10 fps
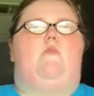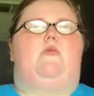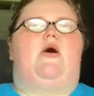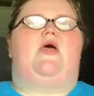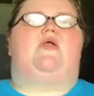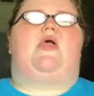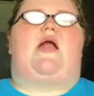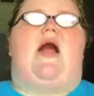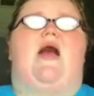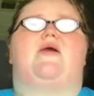But,
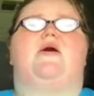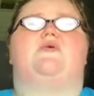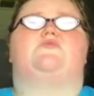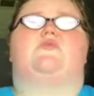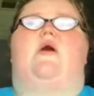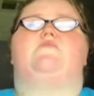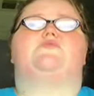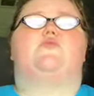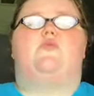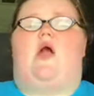like, I
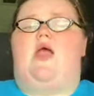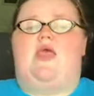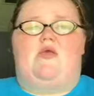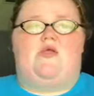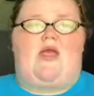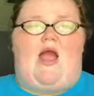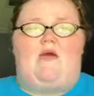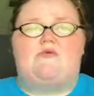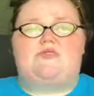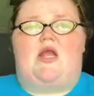was crying. Like,
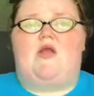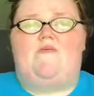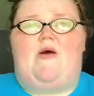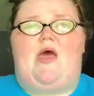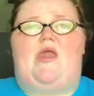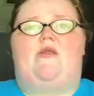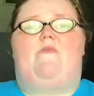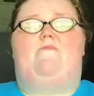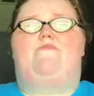I was terrified.